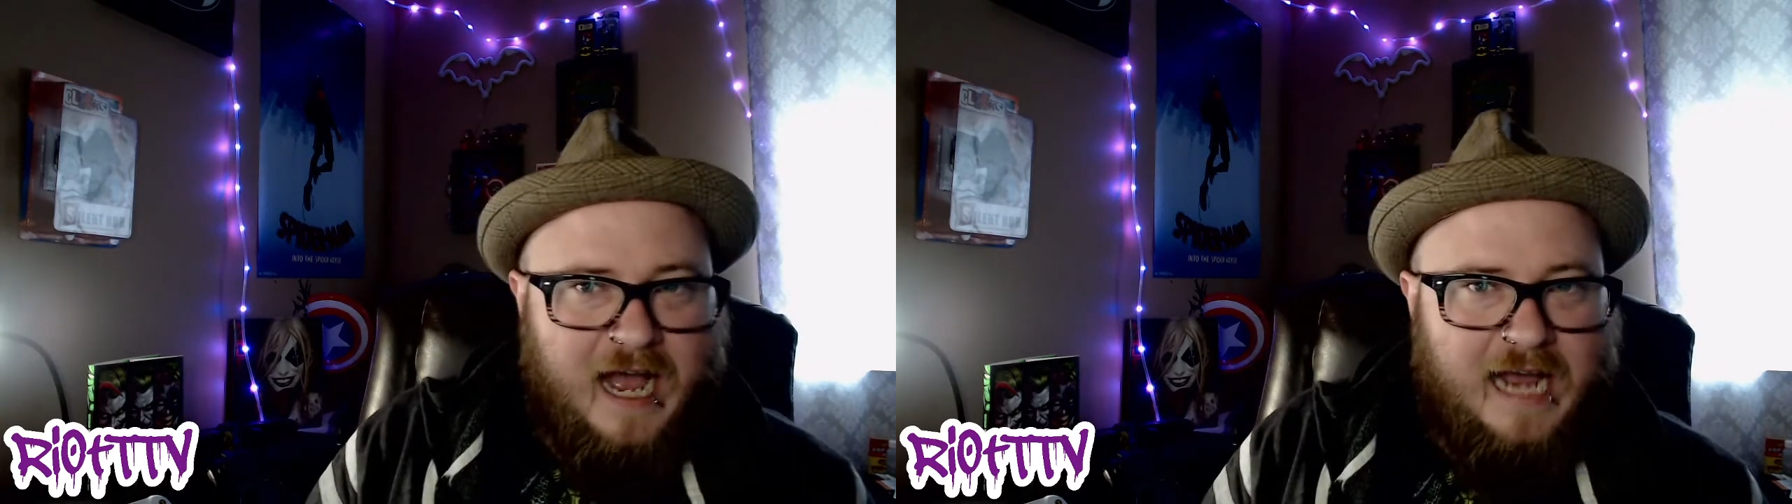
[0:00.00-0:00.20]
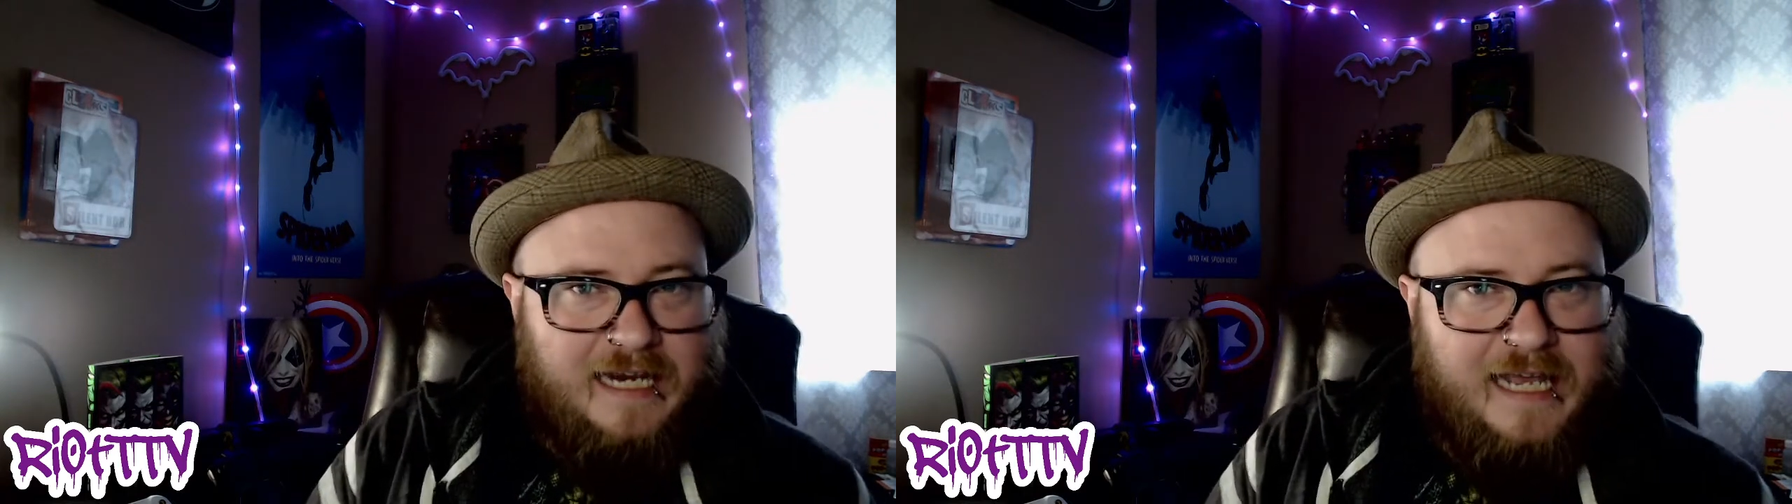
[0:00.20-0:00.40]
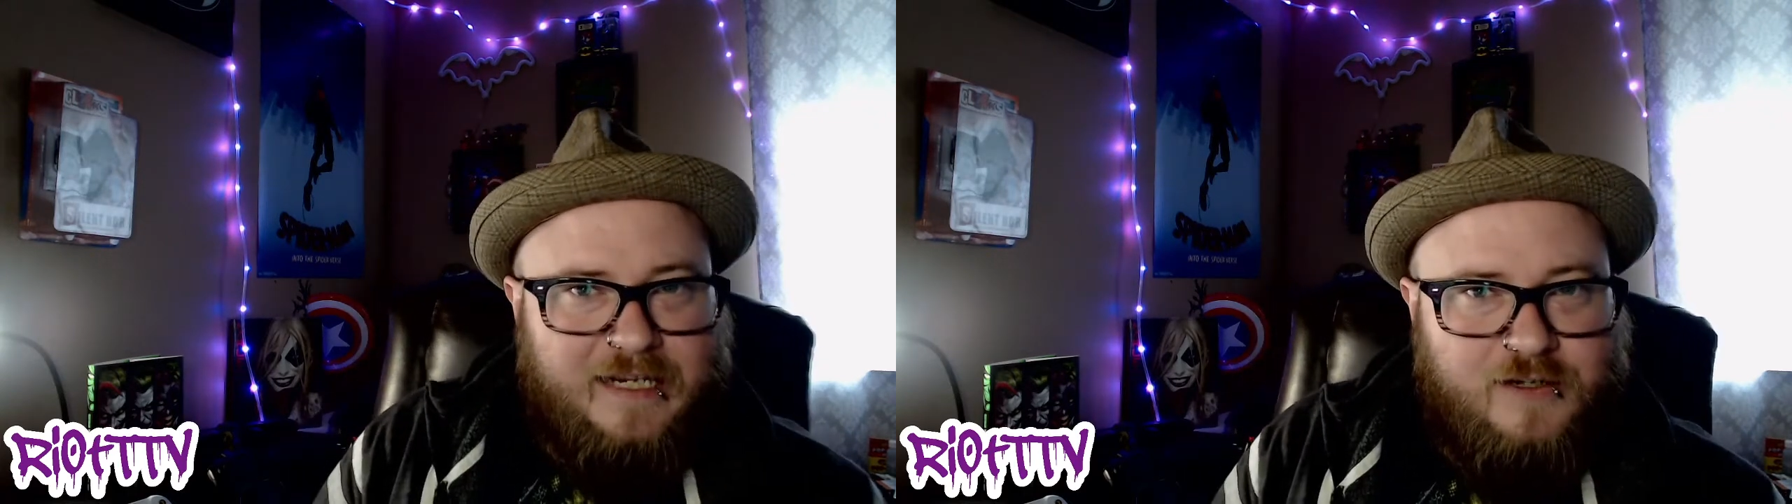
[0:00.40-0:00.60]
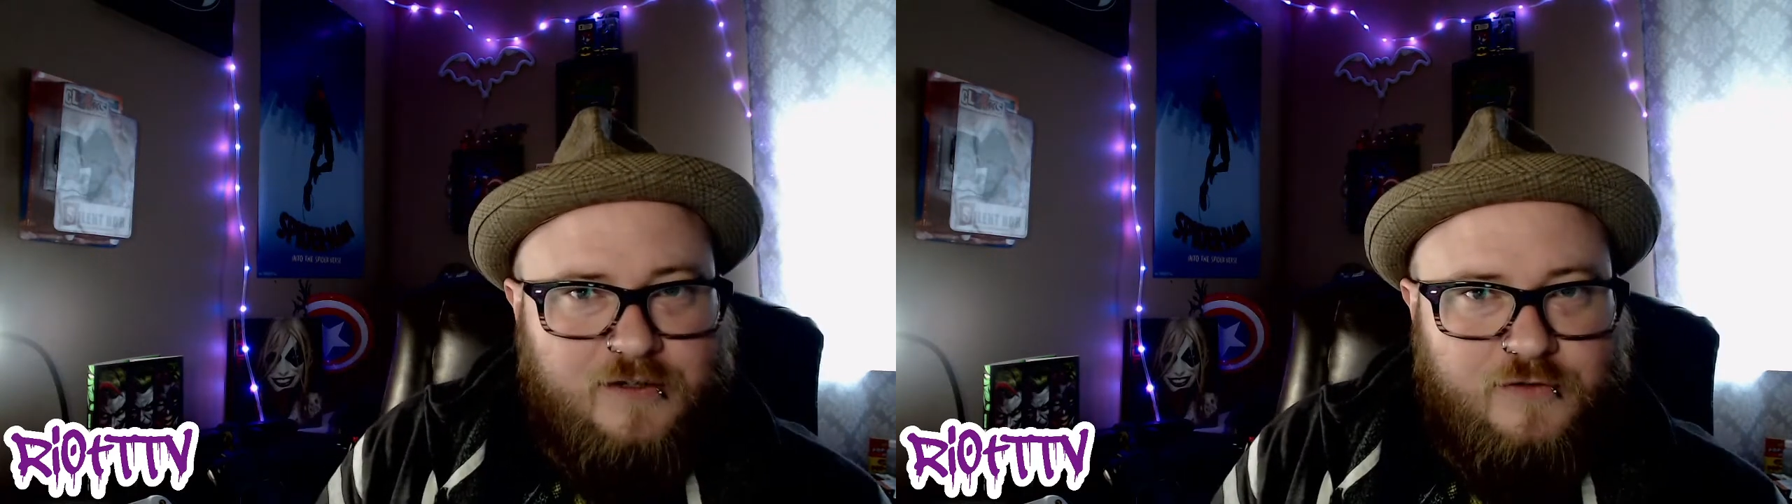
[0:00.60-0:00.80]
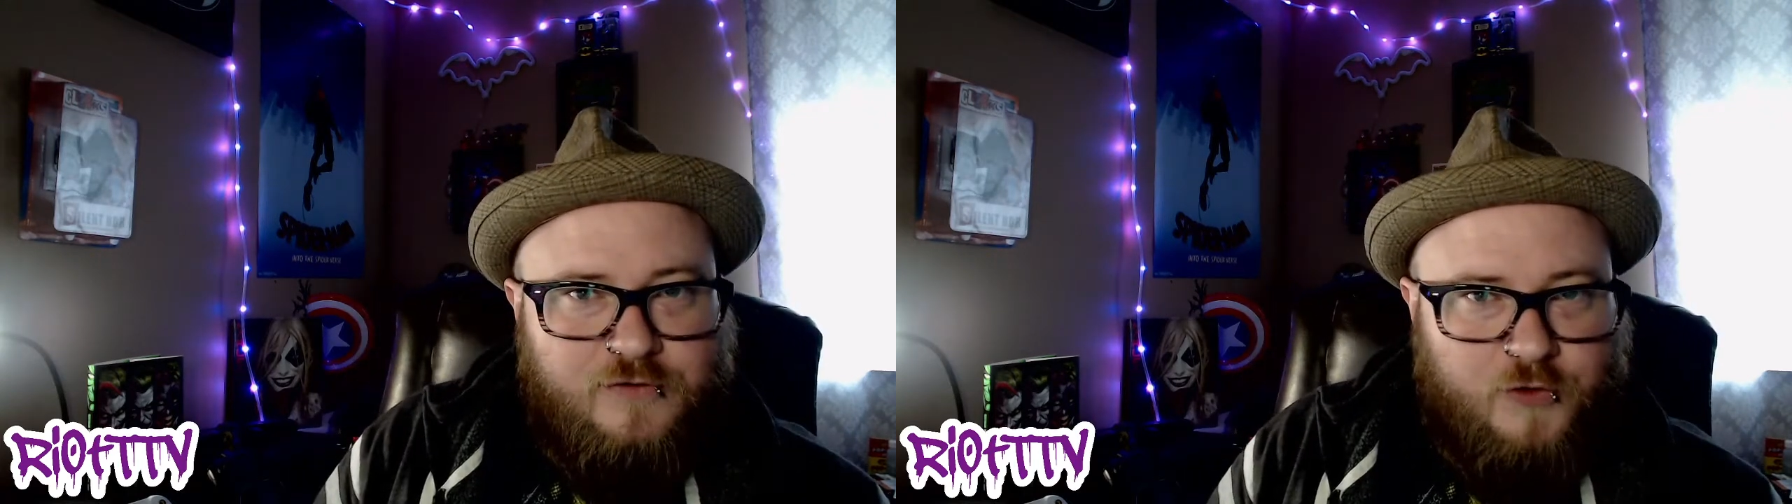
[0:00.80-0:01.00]
I like
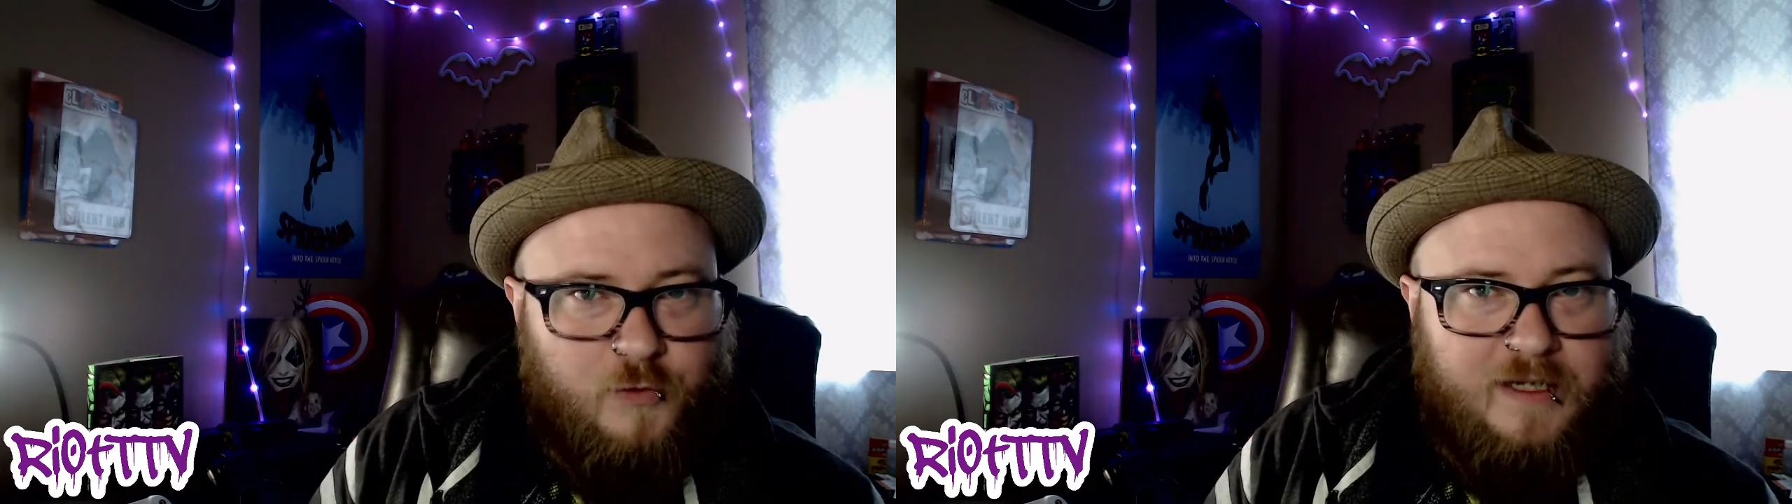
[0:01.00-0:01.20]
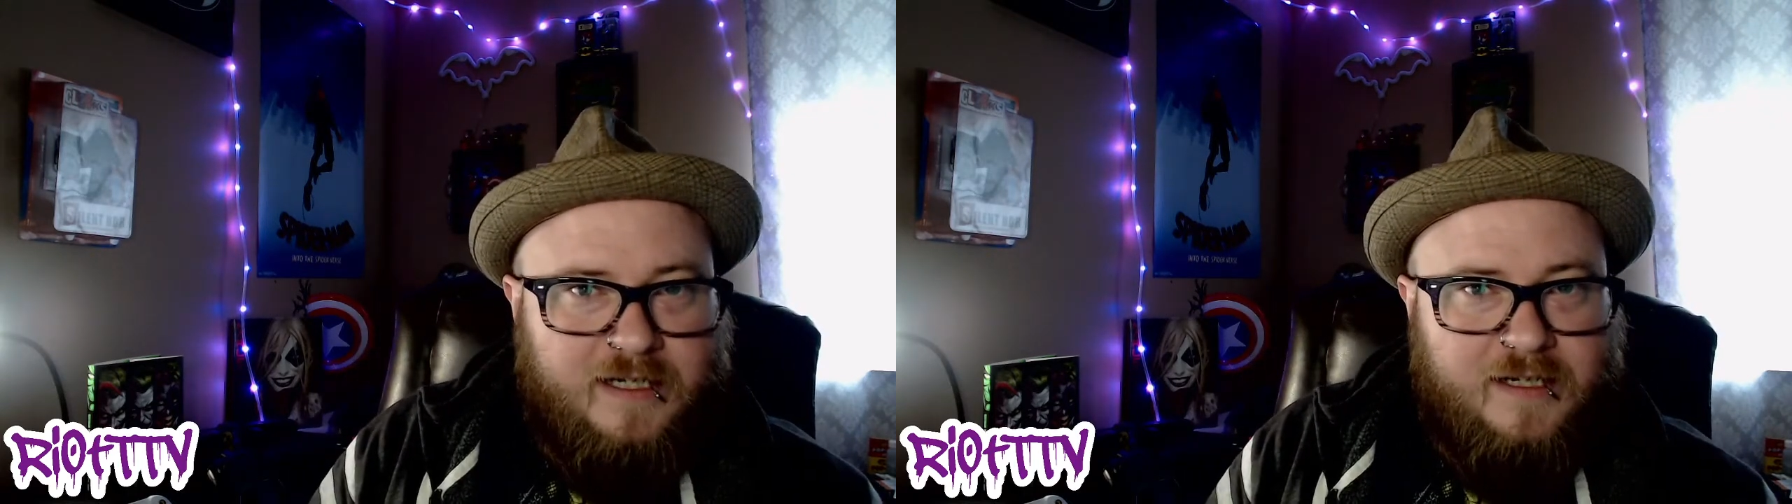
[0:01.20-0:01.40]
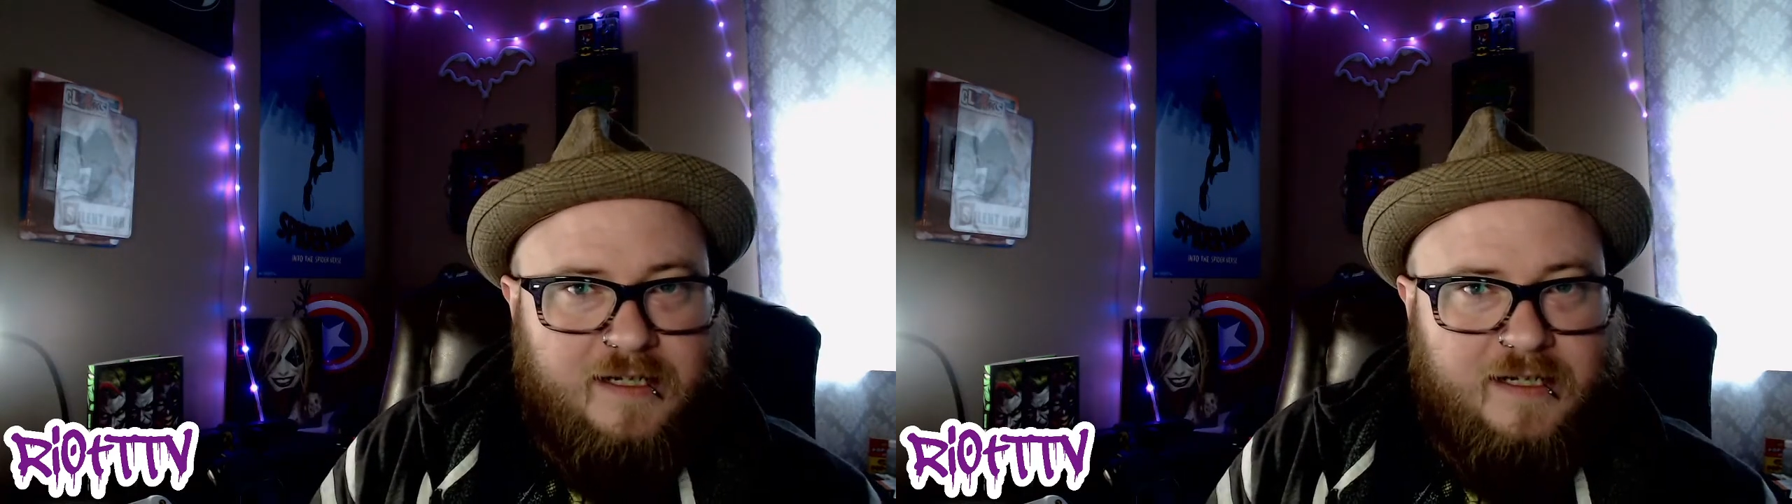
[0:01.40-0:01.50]
doing